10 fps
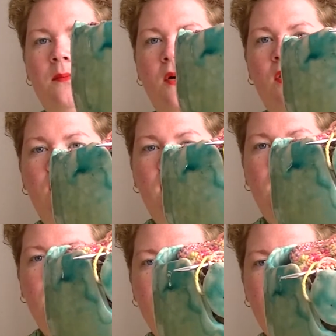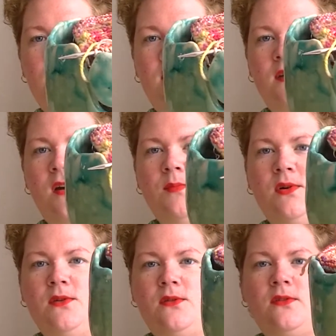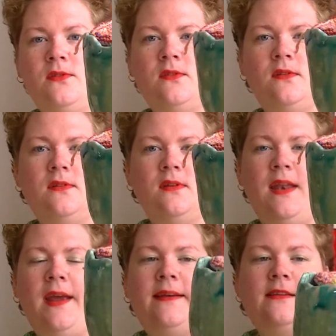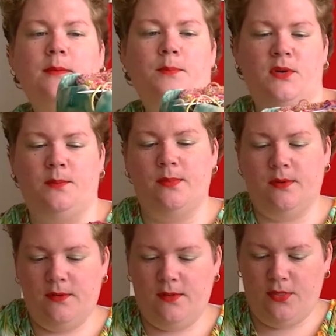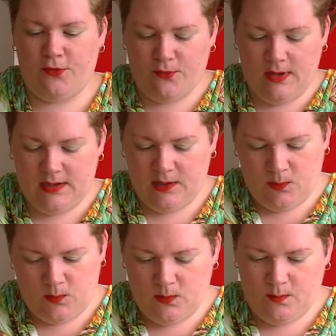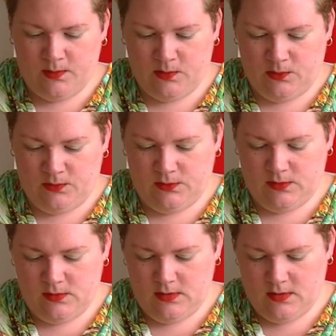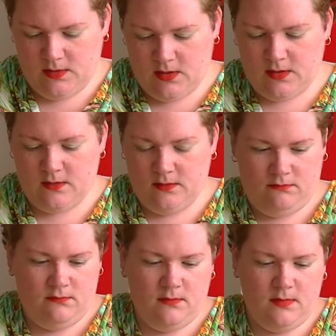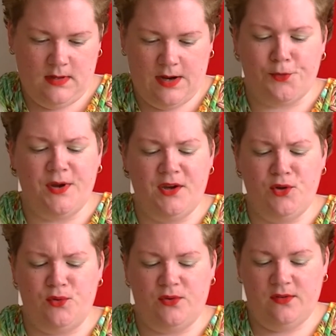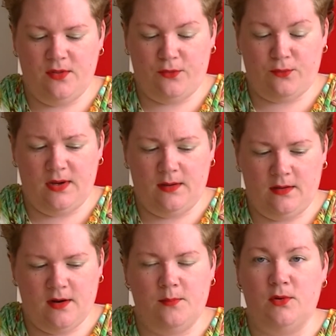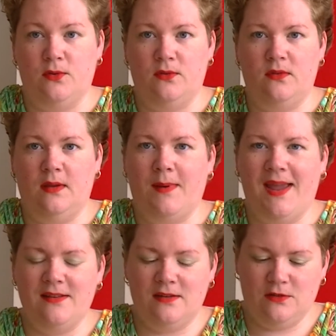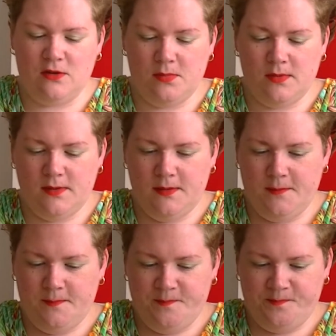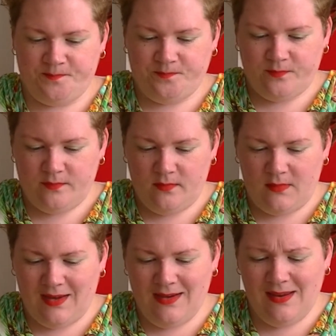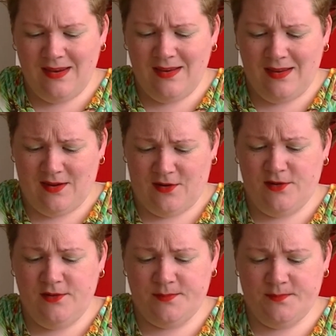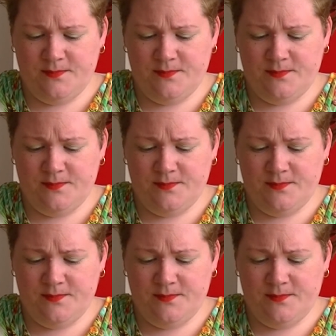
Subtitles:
mother-in-law's yarn bowls, and I actually put up 3 new bowls, or I renewed 3 yarn bowls in my Etsy shop. And in here